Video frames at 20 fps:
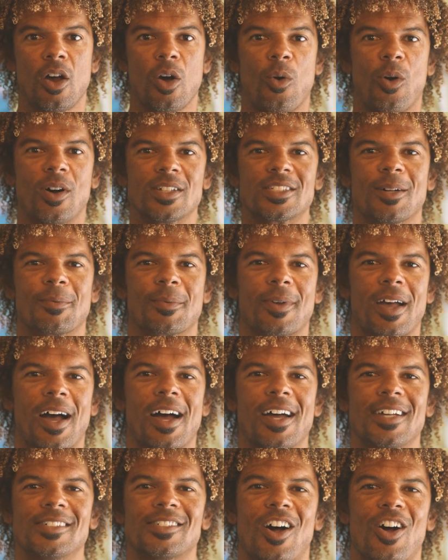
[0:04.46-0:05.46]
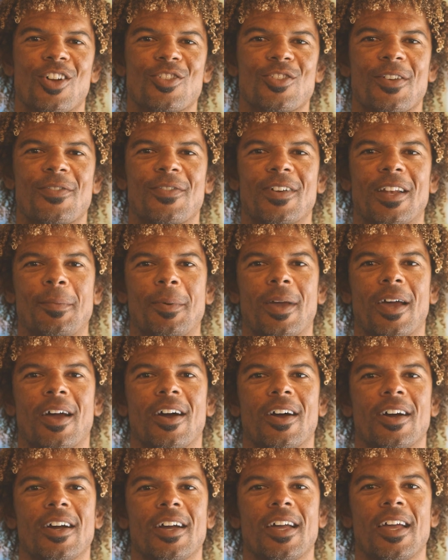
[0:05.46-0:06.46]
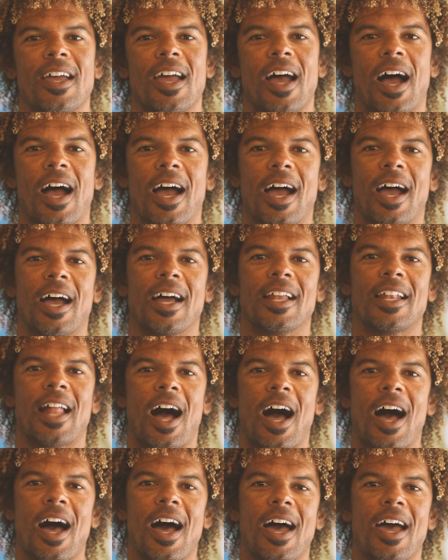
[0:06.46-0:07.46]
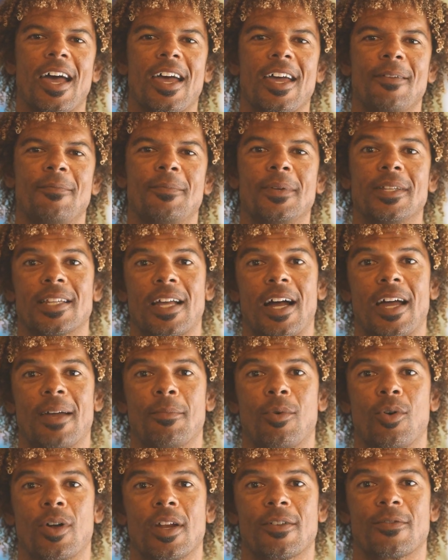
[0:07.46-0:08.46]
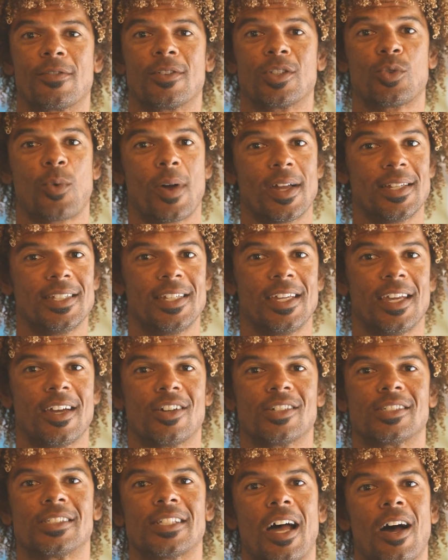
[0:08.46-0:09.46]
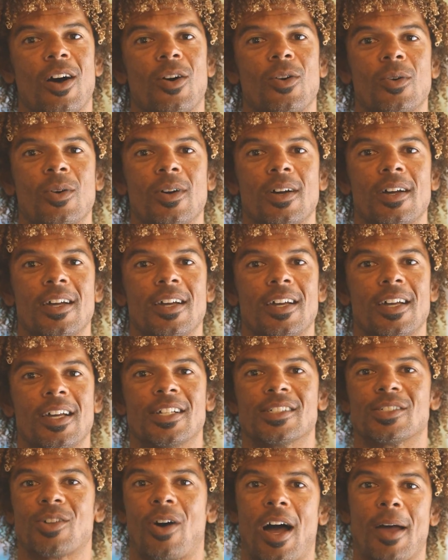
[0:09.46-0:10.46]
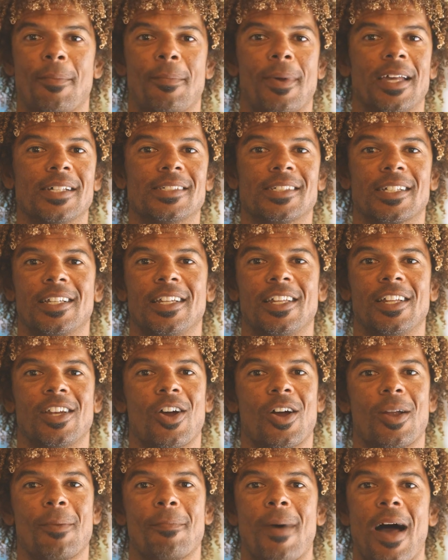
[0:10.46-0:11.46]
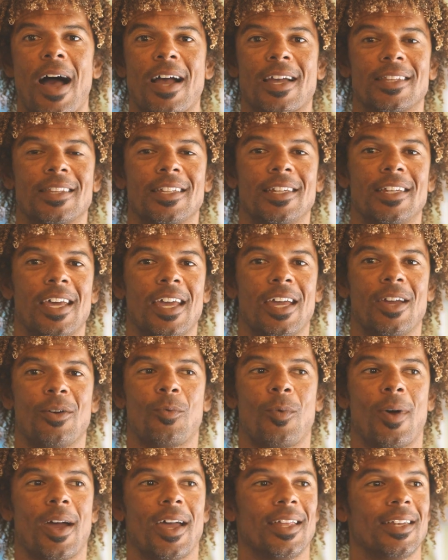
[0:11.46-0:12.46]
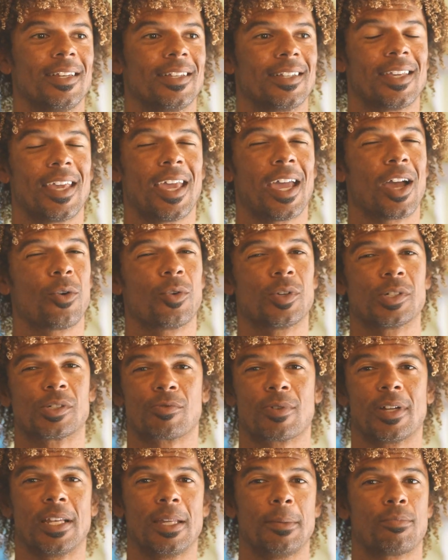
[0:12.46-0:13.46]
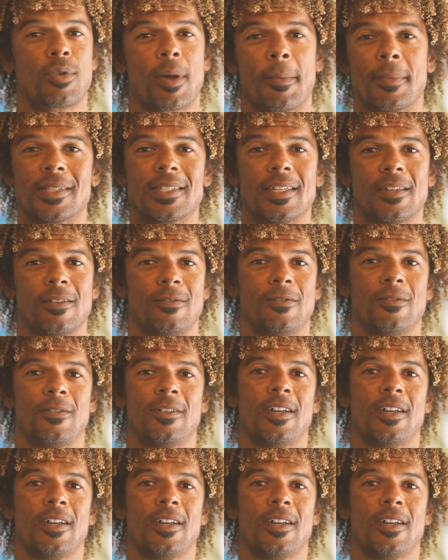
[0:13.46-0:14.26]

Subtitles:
What's up guys, Andre Phillip here, and I've been kiteboarding for 20 years now. So I basically learned back in the day when gear was really primitive.